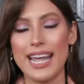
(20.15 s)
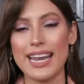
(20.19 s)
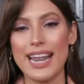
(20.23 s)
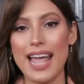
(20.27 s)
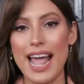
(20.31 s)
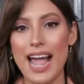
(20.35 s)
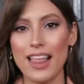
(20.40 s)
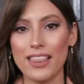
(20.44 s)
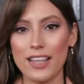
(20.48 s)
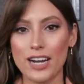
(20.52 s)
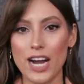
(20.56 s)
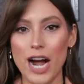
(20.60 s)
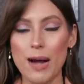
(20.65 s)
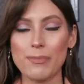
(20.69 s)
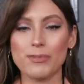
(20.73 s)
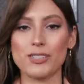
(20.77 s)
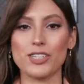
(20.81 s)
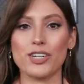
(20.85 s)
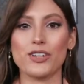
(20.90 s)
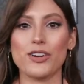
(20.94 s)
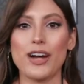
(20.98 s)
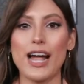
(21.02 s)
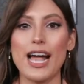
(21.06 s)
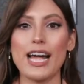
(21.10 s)
in a
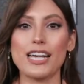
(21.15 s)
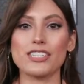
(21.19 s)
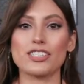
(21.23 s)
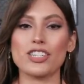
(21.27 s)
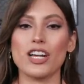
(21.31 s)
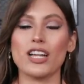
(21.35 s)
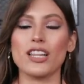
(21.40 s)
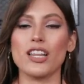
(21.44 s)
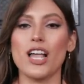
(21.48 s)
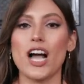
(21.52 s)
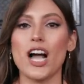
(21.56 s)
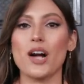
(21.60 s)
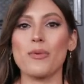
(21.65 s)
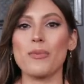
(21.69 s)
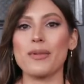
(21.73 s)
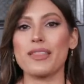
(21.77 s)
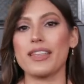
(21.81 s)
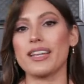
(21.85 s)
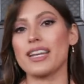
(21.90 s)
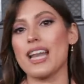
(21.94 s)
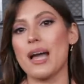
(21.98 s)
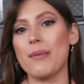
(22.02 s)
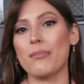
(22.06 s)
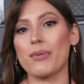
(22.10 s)
helicopter crash along with
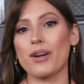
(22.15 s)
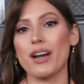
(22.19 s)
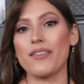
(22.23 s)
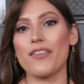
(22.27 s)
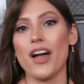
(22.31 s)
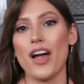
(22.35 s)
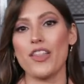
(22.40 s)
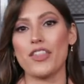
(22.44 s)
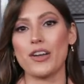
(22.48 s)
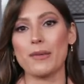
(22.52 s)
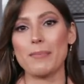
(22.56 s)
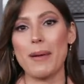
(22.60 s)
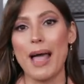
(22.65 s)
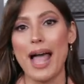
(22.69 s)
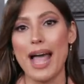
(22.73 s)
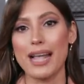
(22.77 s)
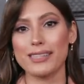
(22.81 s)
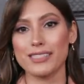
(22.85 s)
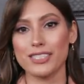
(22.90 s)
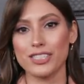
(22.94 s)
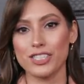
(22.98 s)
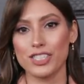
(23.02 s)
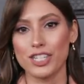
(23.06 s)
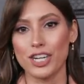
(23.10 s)
a number of other
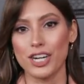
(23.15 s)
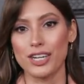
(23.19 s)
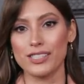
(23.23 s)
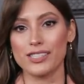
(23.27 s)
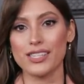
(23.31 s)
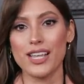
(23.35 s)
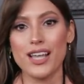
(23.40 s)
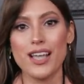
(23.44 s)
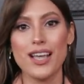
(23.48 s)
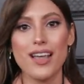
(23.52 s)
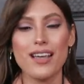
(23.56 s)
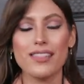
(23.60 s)
passengers.